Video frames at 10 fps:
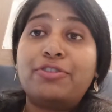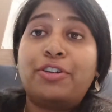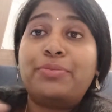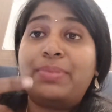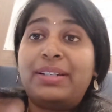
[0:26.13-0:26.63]

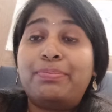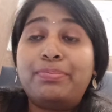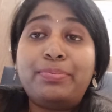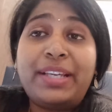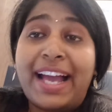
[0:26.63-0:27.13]
not,
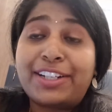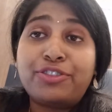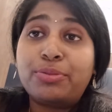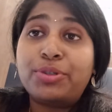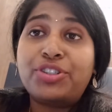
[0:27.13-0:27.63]
be
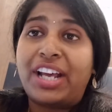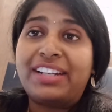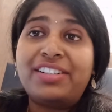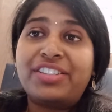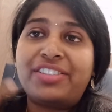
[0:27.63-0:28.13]
active on my
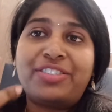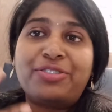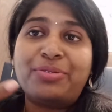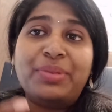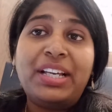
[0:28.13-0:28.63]
channel, just
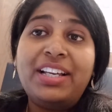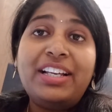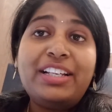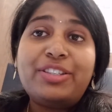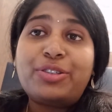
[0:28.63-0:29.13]

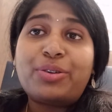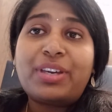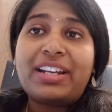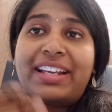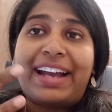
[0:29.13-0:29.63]
so you
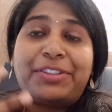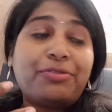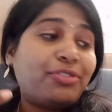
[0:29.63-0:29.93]
can catch up